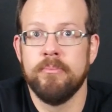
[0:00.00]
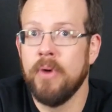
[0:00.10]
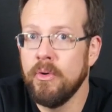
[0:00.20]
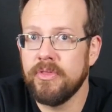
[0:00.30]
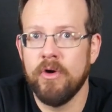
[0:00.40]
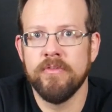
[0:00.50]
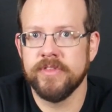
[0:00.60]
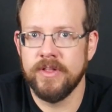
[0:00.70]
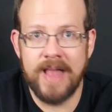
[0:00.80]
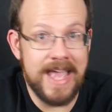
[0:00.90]
both over
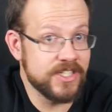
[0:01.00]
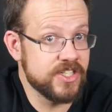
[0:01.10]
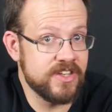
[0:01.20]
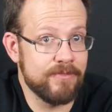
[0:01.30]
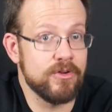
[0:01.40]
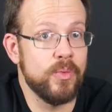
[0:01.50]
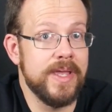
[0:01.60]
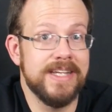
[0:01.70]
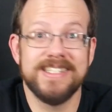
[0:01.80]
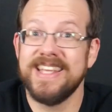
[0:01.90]
the last several
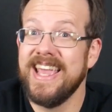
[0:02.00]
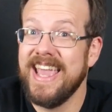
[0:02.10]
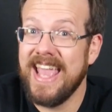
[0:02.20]
weeks